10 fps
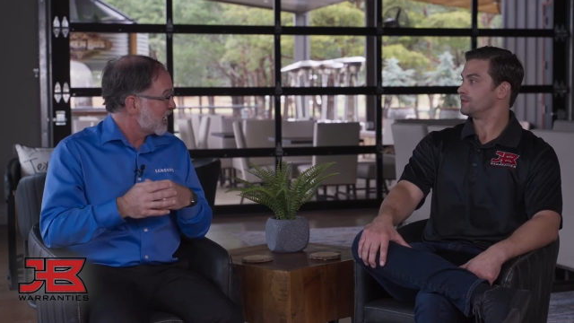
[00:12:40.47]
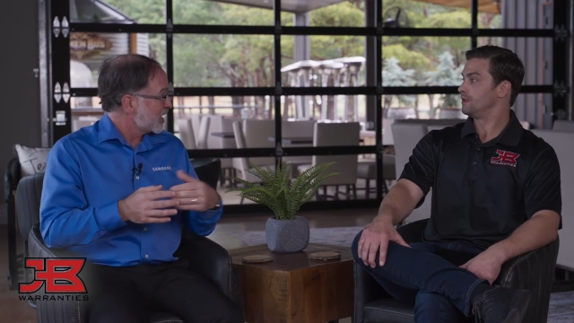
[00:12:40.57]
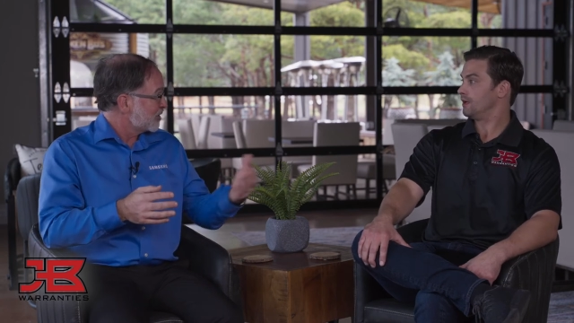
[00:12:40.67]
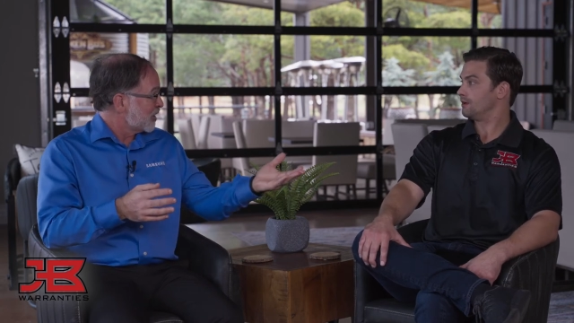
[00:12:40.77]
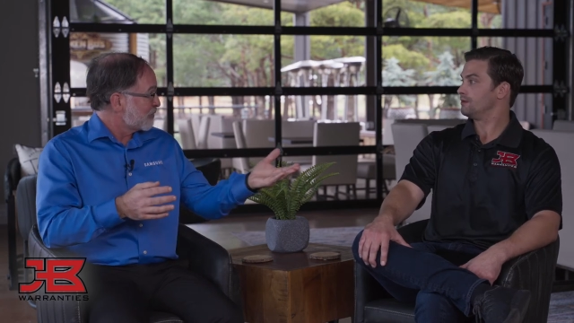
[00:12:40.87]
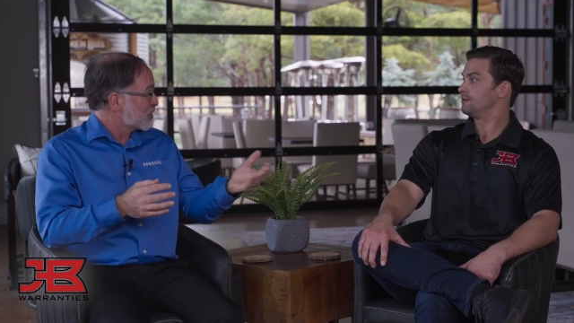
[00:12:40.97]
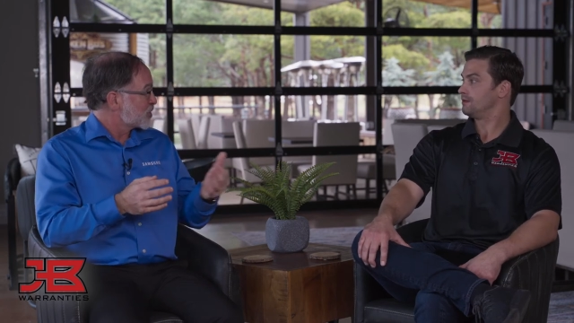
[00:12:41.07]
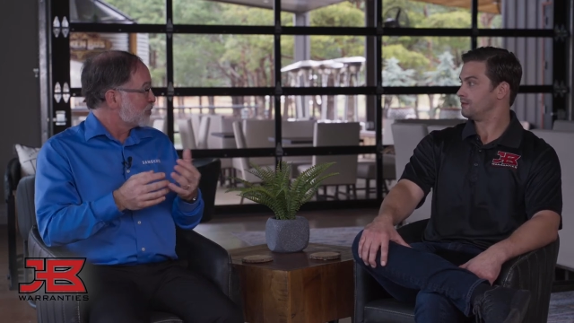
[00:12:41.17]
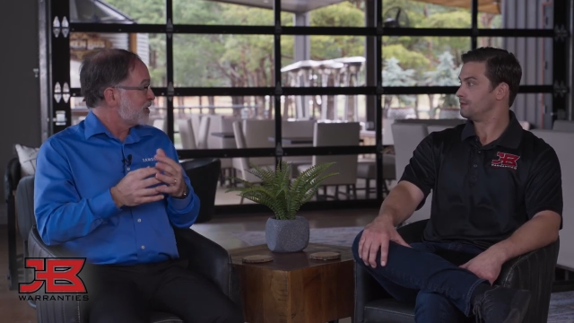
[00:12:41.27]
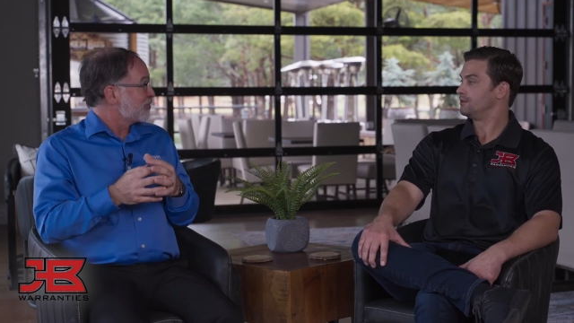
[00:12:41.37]
Speaker 1: How do you
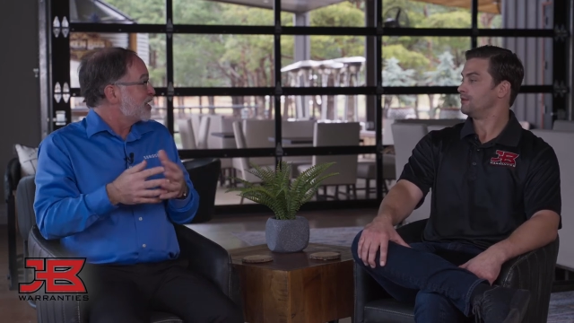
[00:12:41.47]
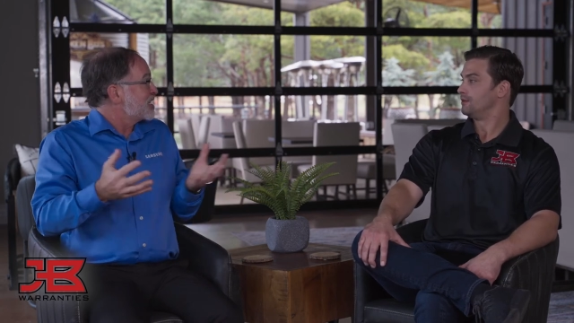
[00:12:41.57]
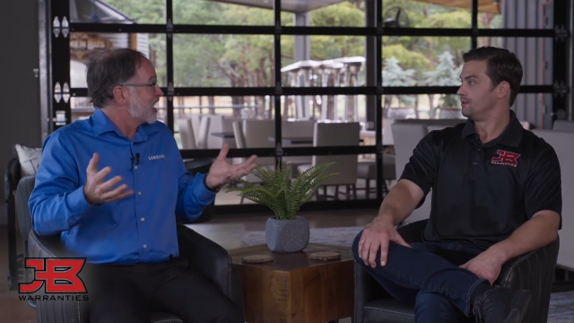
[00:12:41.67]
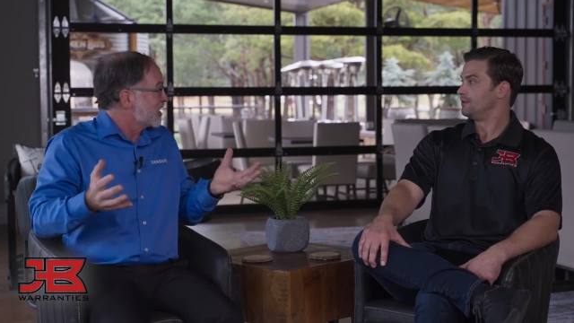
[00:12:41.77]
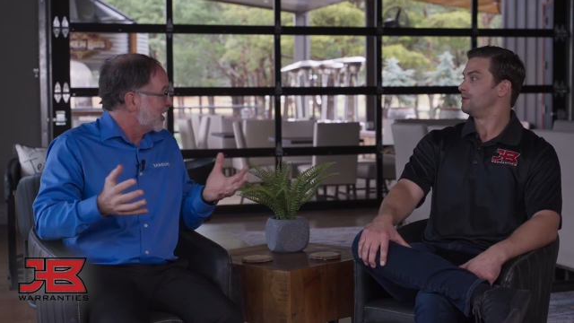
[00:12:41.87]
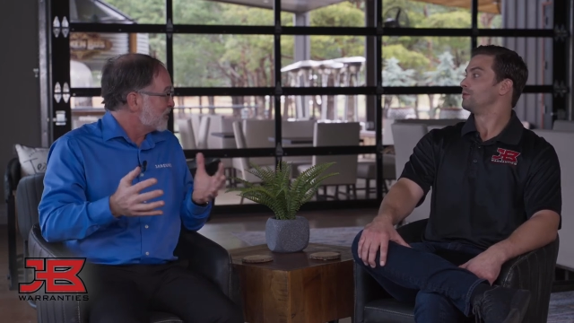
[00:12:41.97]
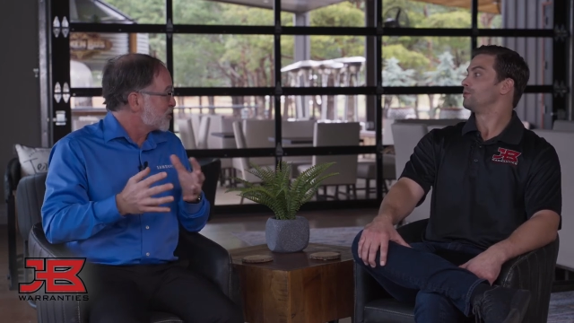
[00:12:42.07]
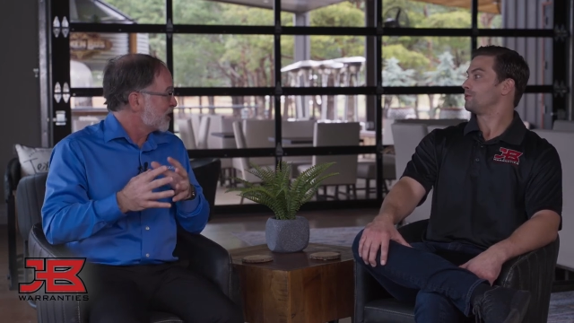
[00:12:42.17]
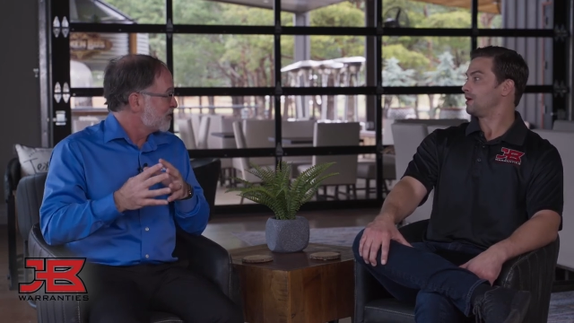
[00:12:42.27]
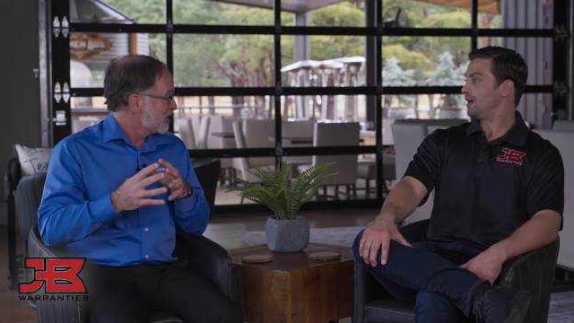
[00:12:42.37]
leverage the free
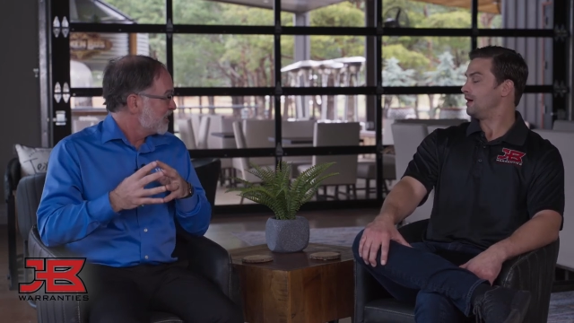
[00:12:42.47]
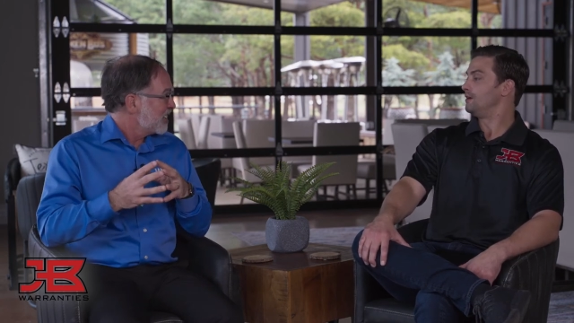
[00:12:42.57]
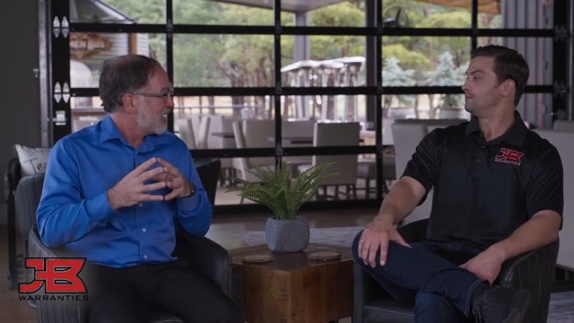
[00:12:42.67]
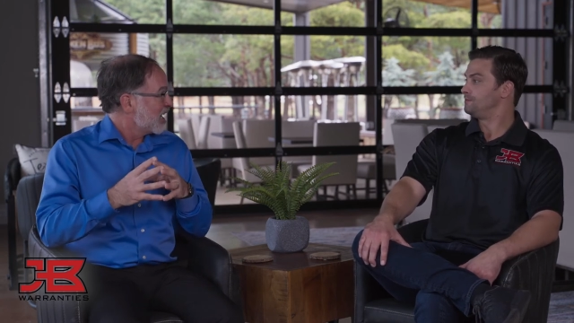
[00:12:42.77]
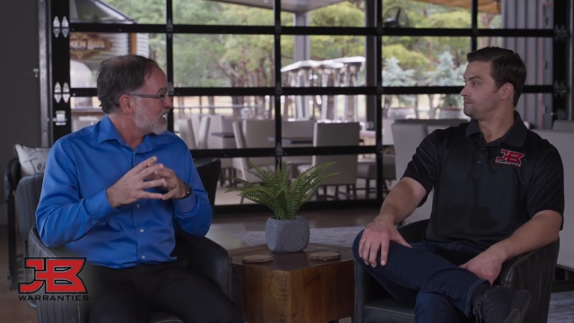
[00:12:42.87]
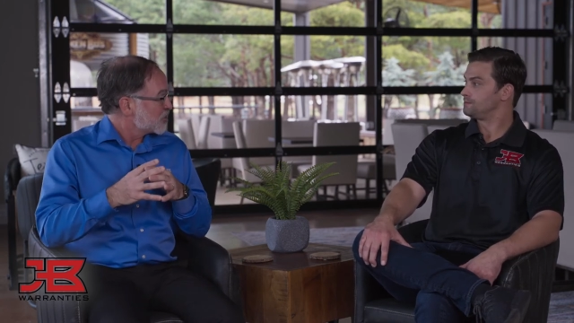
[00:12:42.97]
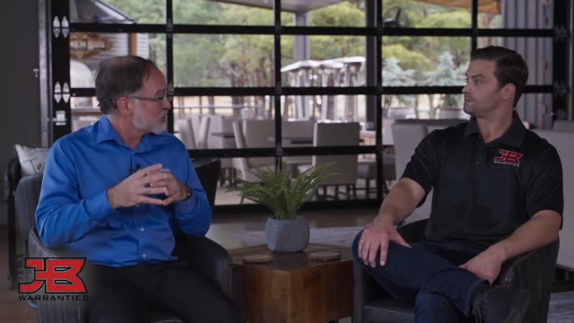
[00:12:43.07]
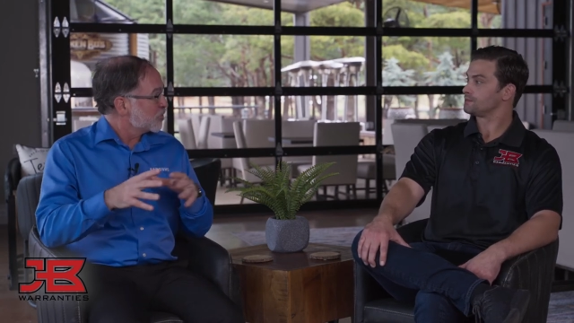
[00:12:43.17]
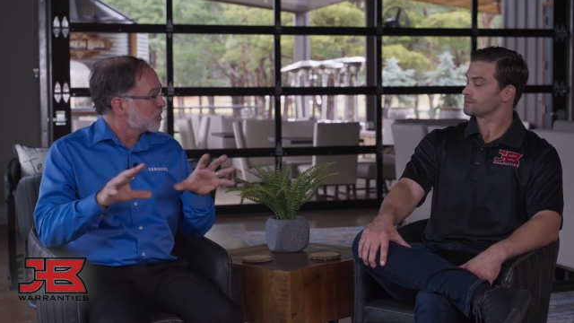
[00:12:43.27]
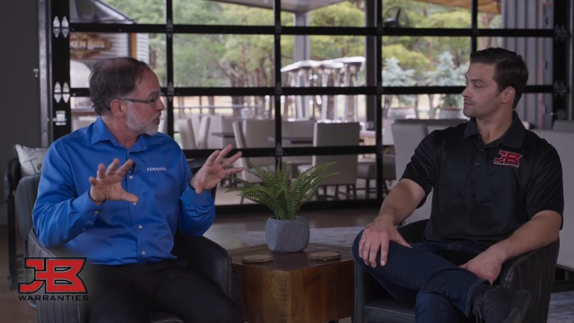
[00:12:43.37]
technology uh,
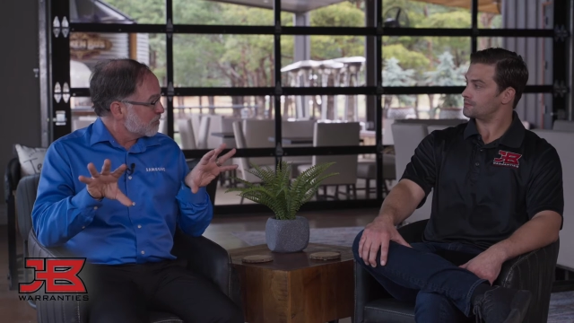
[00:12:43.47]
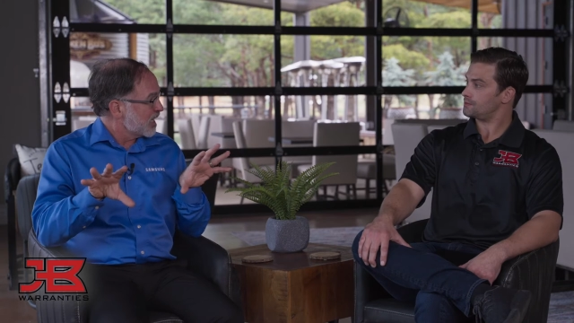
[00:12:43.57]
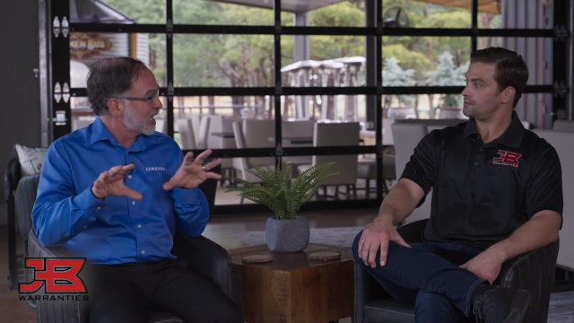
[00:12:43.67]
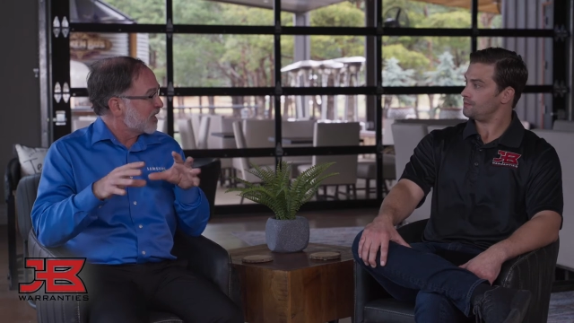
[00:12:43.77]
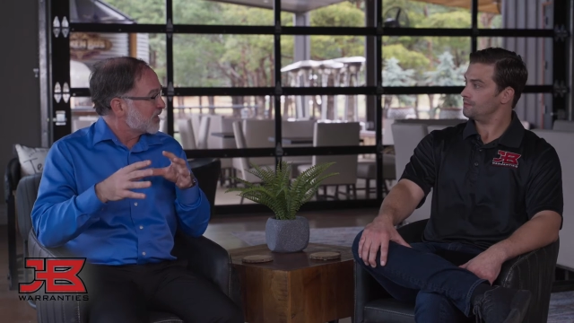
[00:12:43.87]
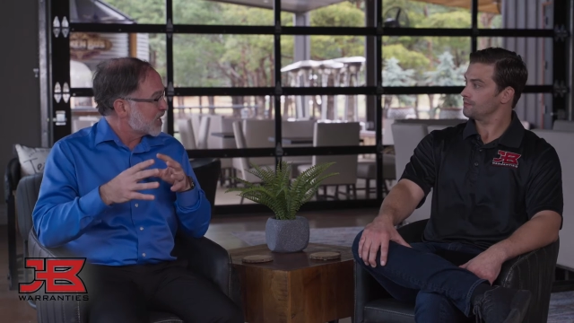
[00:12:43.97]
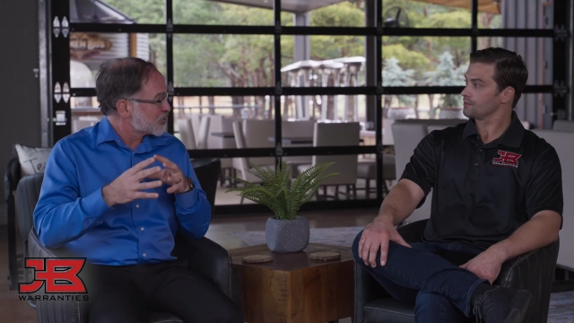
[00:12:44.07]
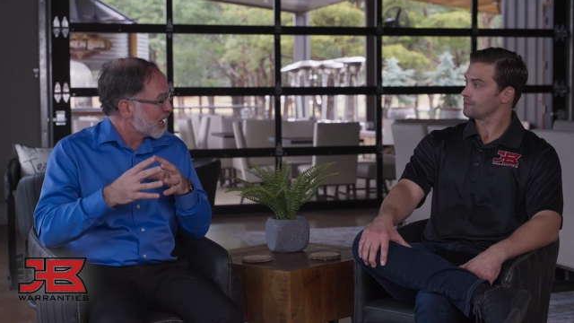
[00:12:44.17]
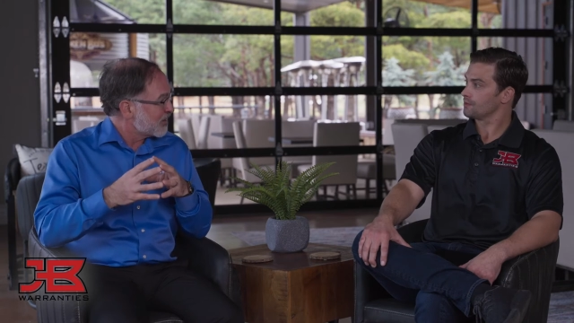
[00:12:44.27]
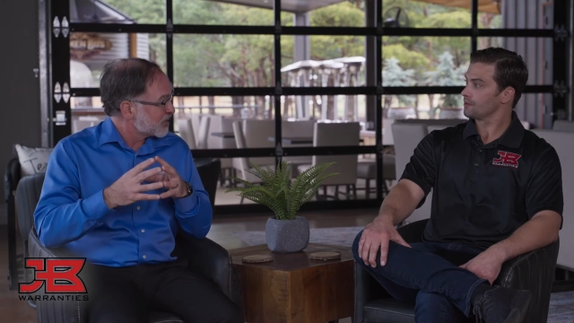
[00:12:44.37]
to, to mitigate that
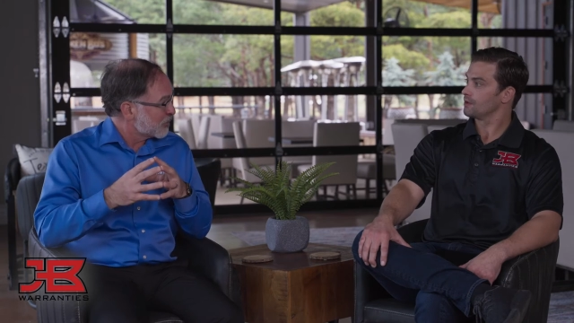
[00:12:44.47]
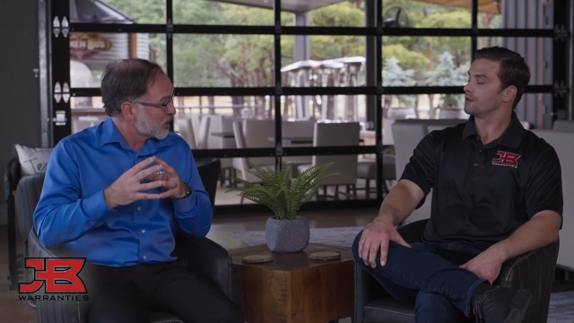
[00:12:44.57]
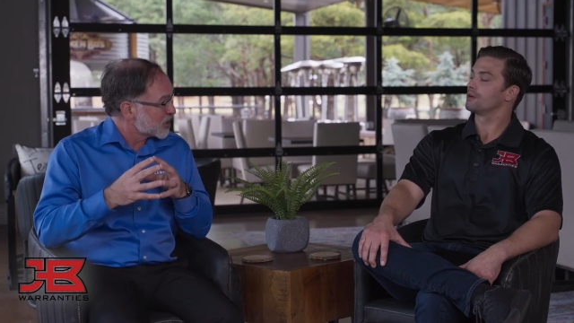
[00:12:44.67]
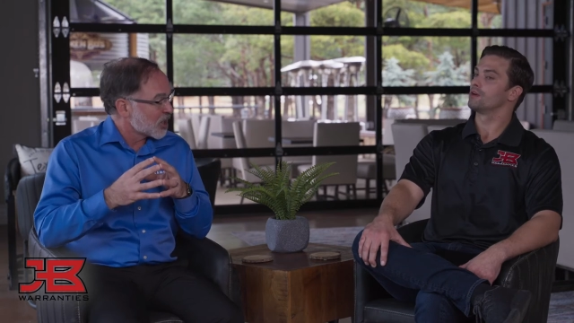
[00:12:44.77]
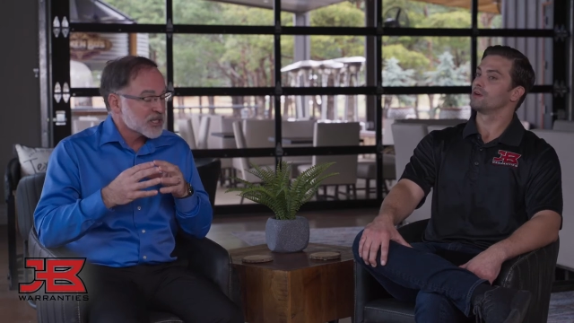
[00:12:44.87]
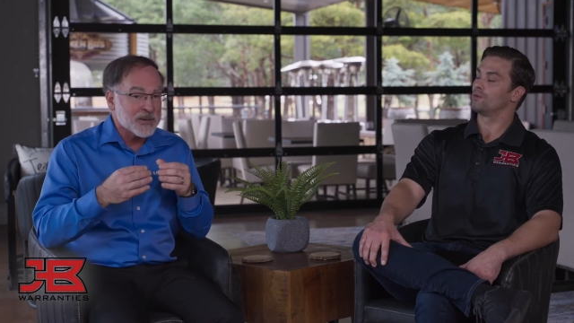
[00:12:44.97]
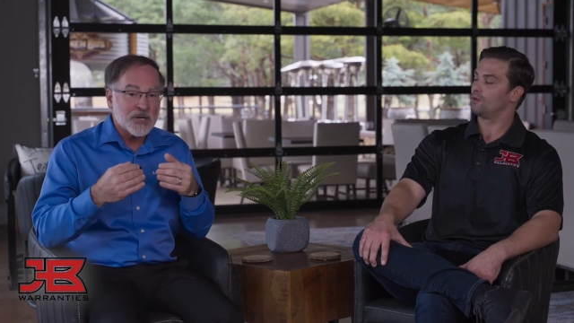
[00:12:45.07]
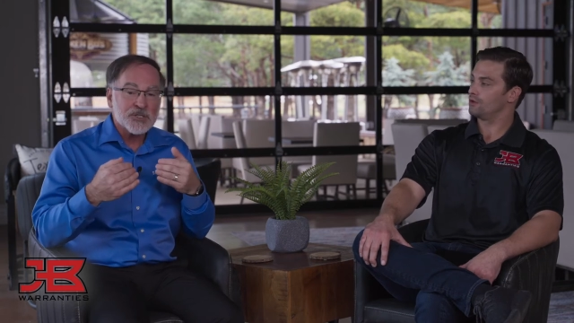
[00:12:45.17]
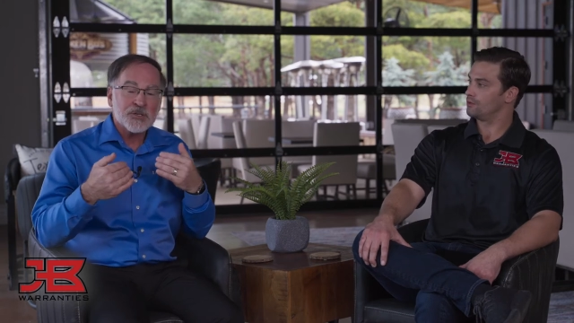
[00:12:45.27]
draft that we talked about?